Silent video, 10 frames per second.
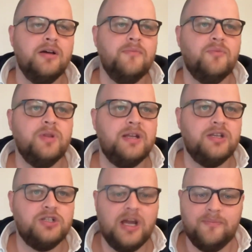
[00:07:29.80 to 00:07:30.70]
Within a
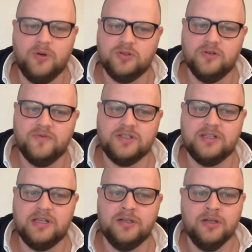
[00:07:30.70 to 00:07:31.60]
chatbot,
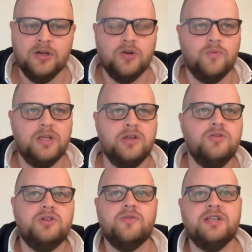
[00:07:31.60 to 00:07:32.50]
obviously, we
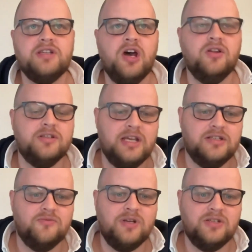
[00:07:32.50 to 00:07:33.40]
use your internal
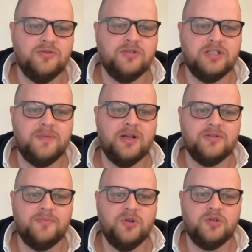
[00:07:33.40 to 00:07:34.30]
data resources to be able
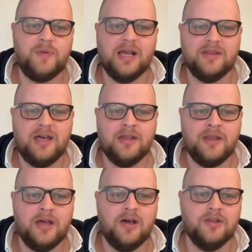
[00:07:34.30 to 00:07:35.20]
to push back that
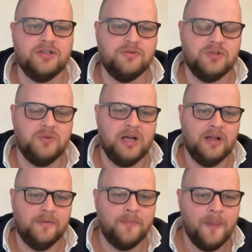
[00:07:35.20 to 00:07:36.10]
answer as
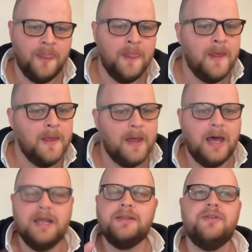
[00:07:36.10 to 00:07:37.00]
well.
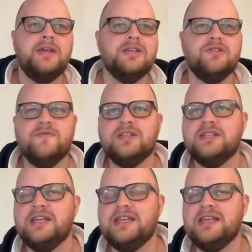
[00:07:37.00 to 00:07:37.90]
Another thing is
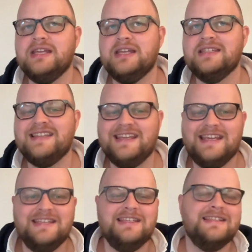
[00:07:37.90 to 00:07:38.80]
obviously it is
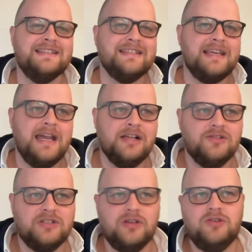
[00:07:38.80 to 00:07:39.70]
easy to scale,
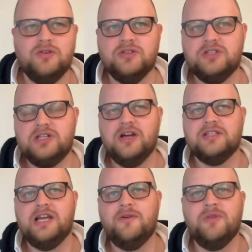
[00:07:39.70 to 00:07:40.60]
so you can
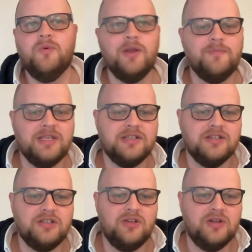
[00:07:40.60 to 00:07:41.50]
start out with one
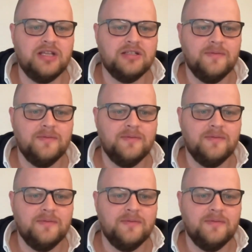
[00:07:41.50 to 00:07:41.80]
business unit